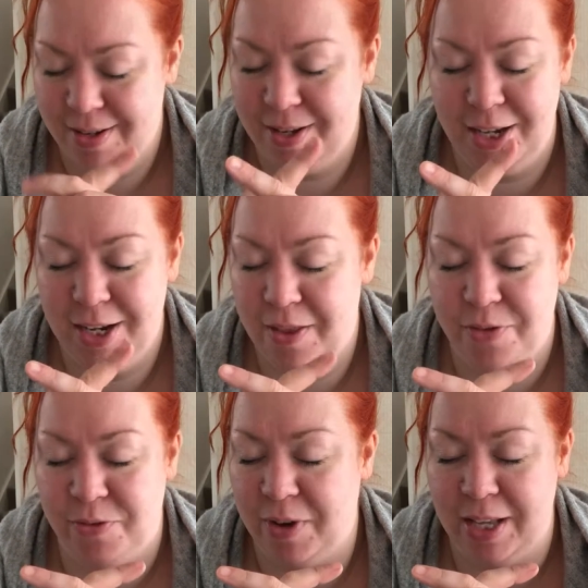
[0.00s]

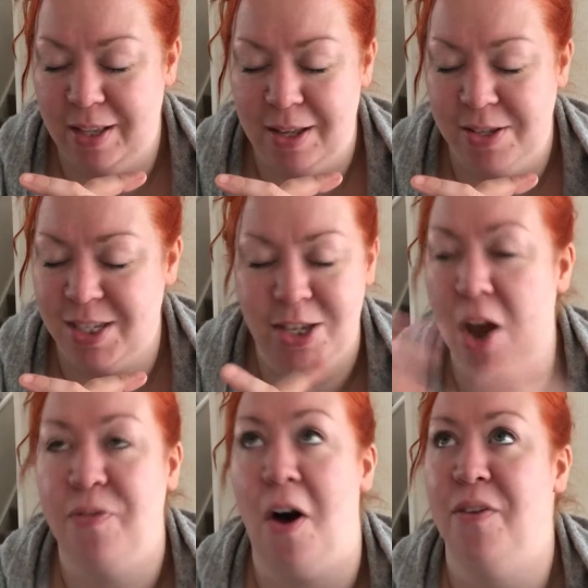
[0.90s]
those
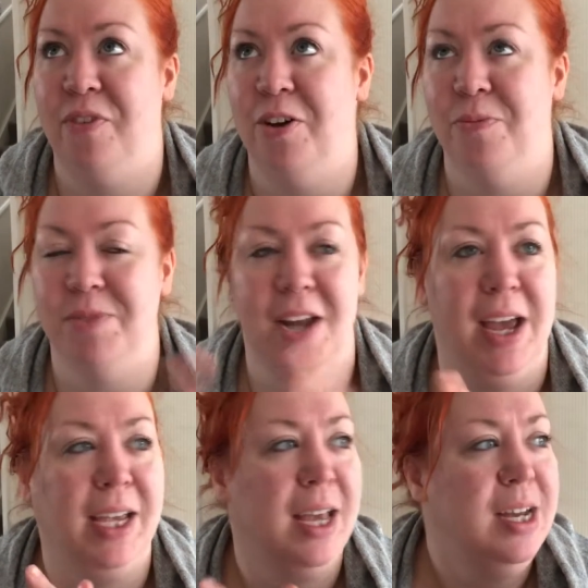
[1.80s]
sci-fi films,
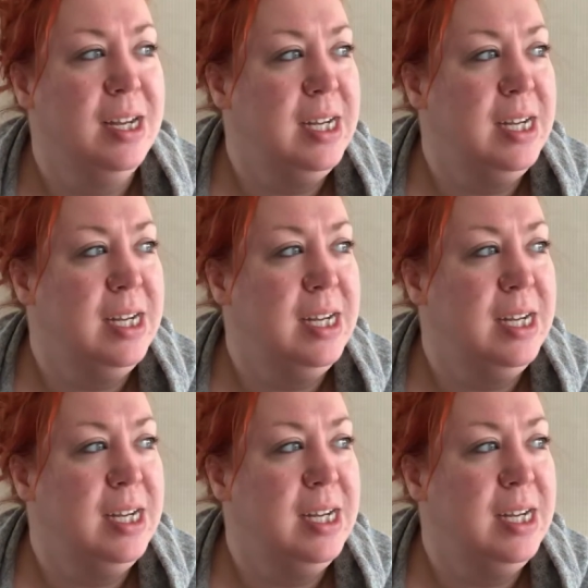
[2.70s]
like